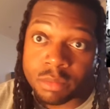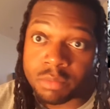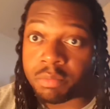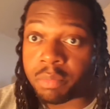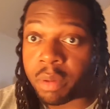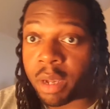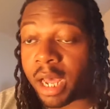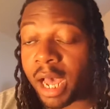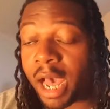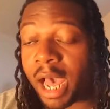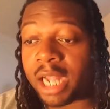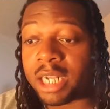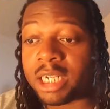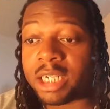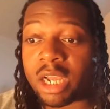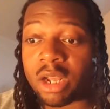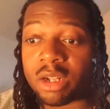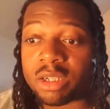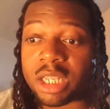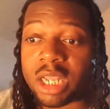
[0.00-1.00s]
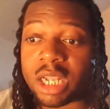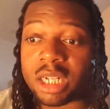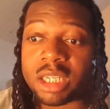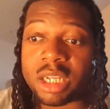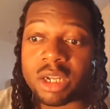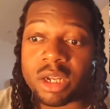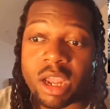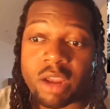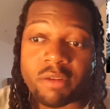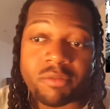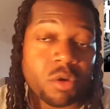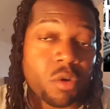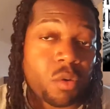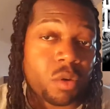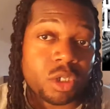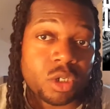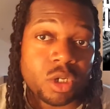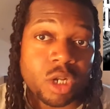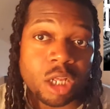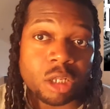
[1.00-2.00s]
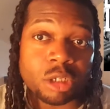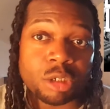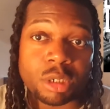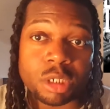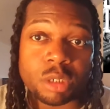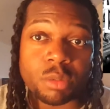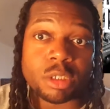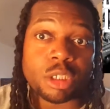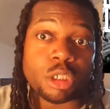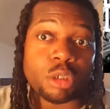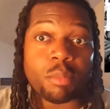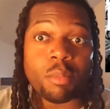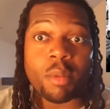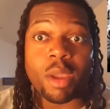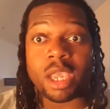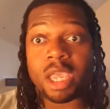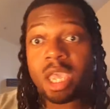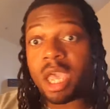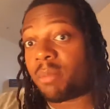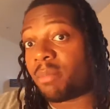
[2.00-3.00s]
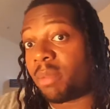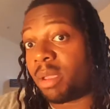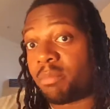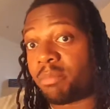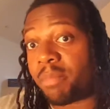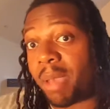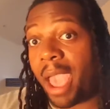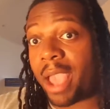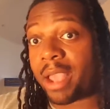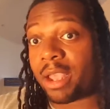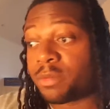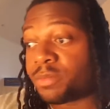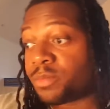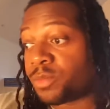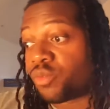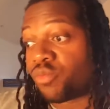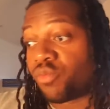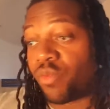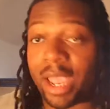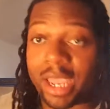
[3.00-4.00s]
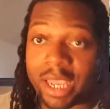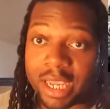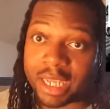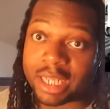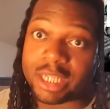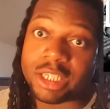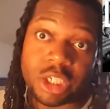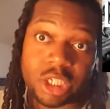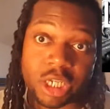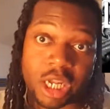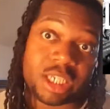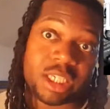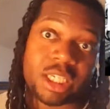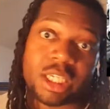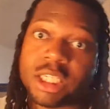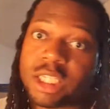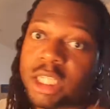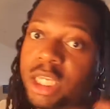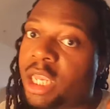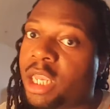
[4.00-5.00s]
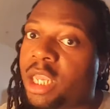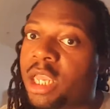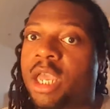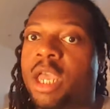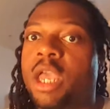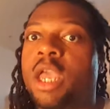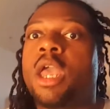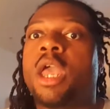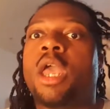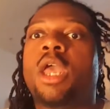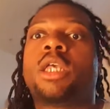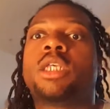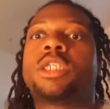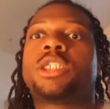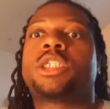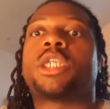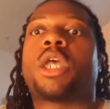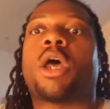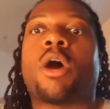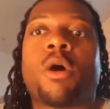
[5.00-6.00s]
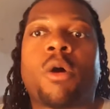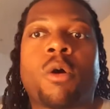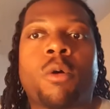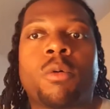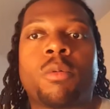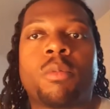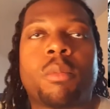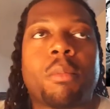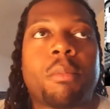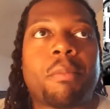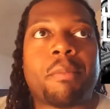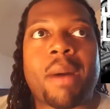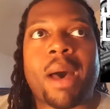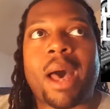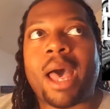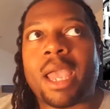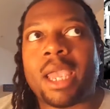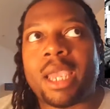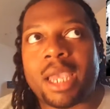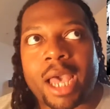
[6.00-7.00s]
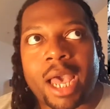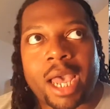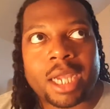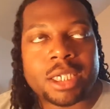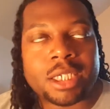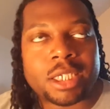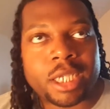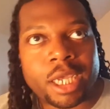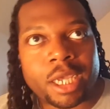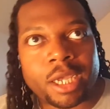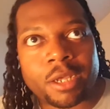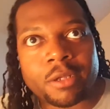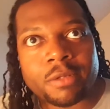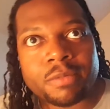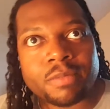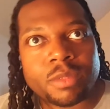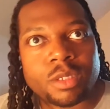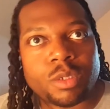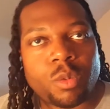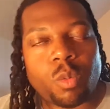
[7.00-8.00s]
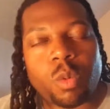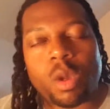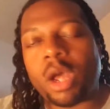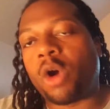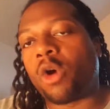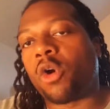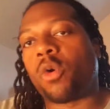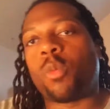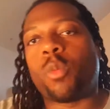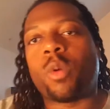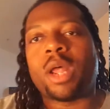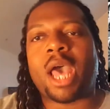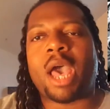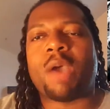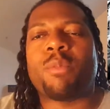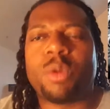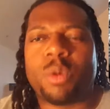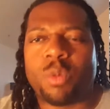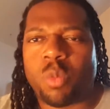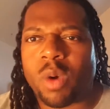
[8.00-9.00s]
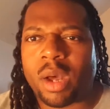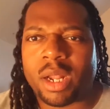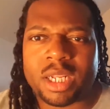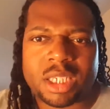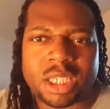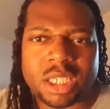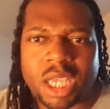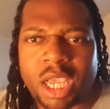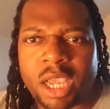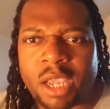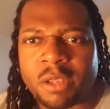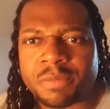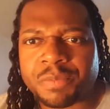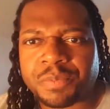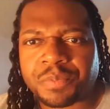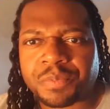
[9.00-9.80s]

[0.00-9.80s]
But I doubt that they're ever going to do that, especially with Superman coming back right in Justice League. So, my idea what I would want to see,